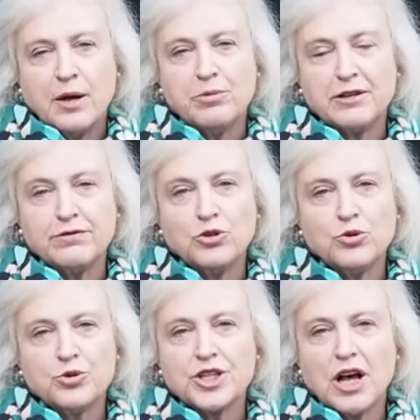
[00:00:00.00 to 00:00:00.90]
but of
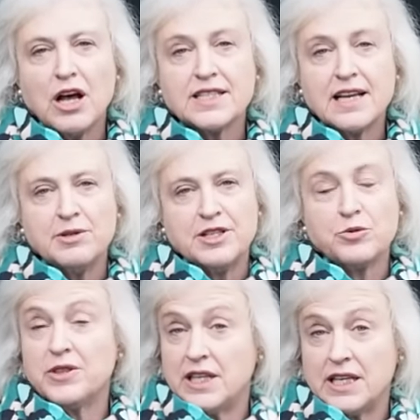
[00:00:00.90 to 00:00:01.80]
course our
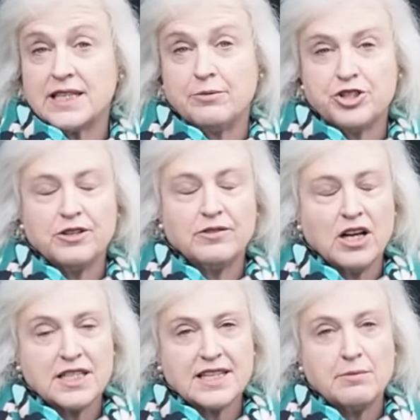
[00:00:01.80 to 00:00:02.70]
summers, with the exception of
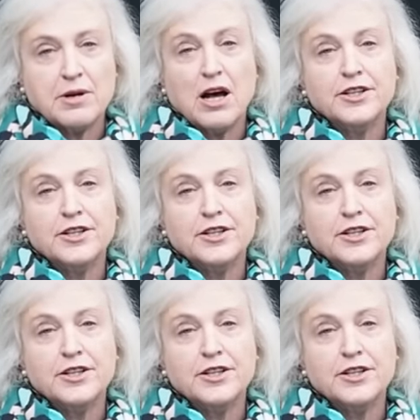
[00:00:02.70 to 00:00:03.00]
last summer, are